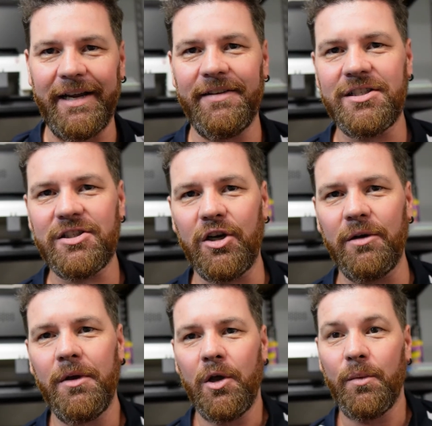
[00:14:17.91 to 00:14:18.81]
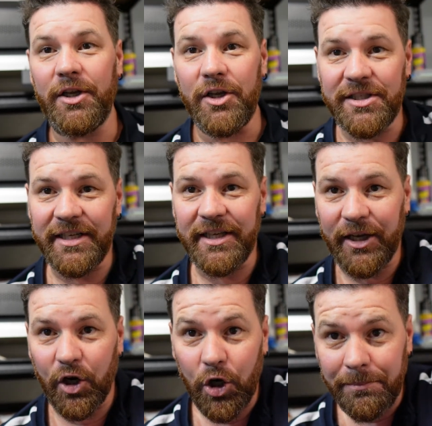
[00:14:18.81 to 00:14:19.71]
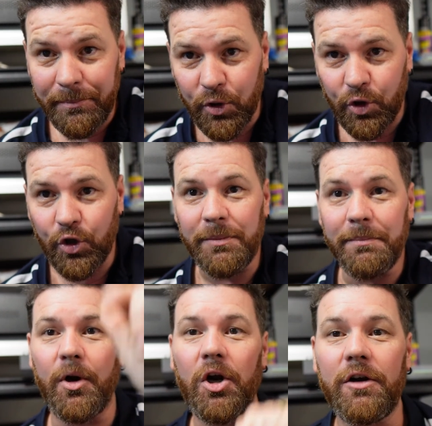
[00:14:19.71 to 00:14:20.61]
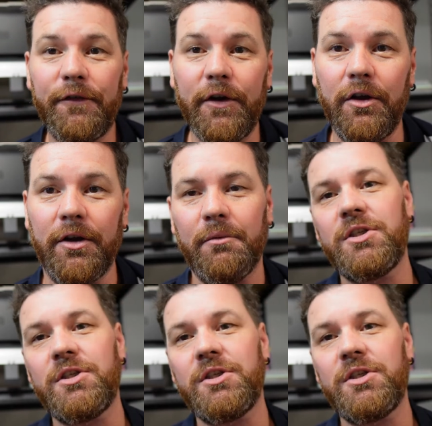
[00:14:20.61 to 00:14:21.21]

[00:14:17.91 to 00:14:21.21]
and this time we're using the onboard microphone.